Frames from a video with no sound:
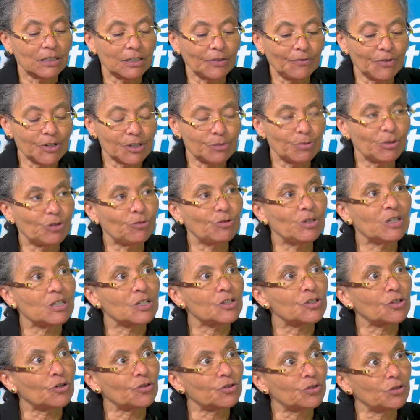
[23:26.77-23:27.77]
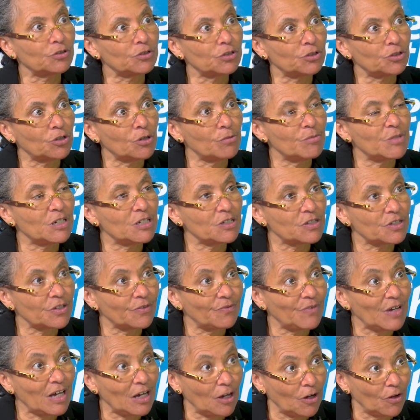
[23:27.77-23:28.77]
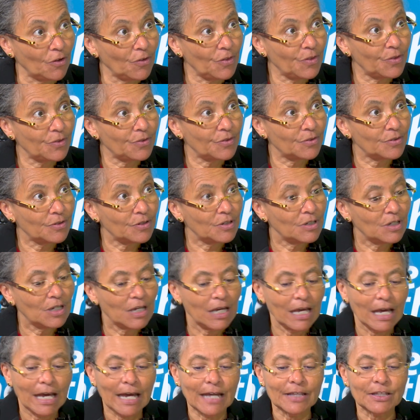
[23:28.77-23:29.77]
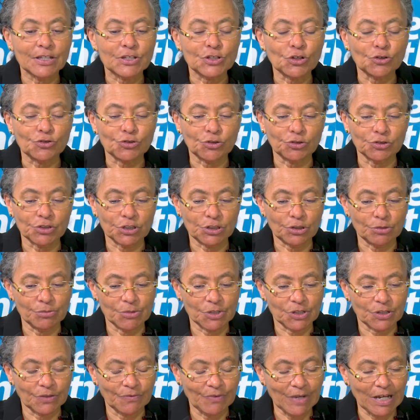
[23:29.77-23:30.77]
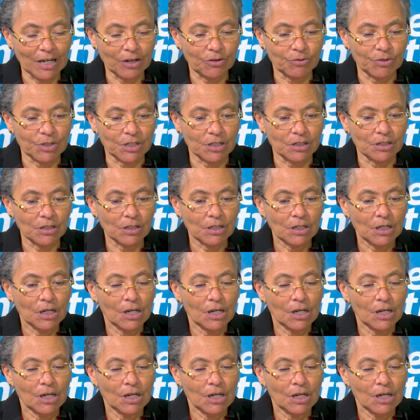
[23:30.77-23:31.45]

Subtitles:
difference between the social determinants of health and the social determinants of equity.